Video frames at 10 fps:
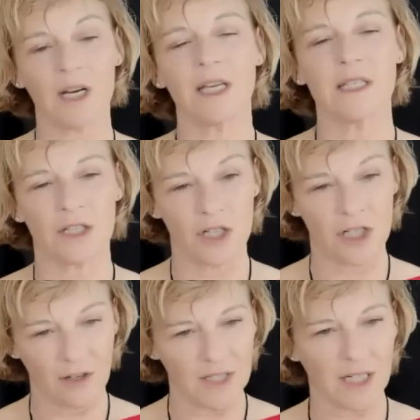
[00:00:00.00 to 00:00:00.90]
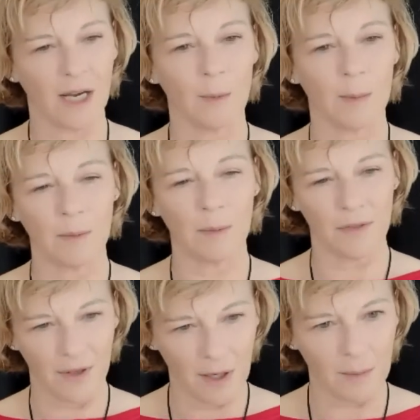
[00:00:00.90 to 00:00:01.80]
it's shifting how people
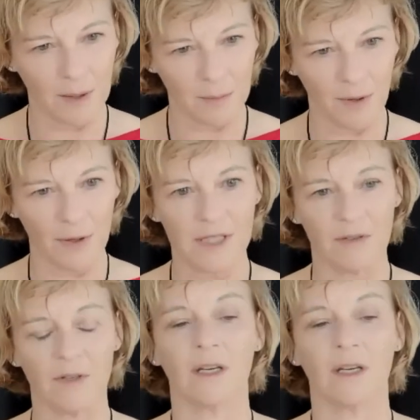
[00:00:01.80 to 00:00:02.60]
think about productivity.